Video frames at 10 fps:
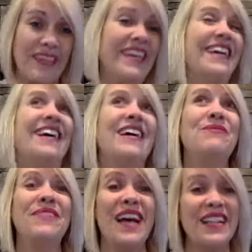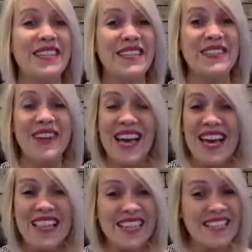And I'm telling you,
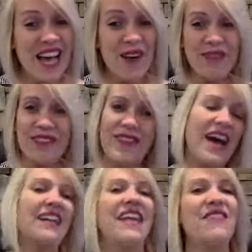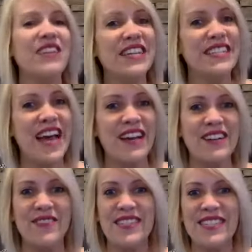this album, I never get tired
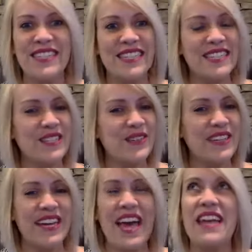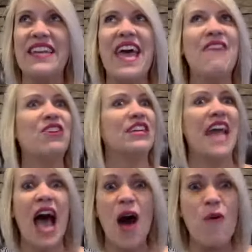of listening to it. Never,
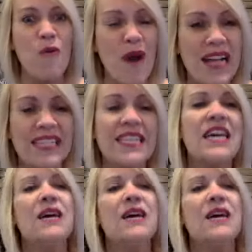not once.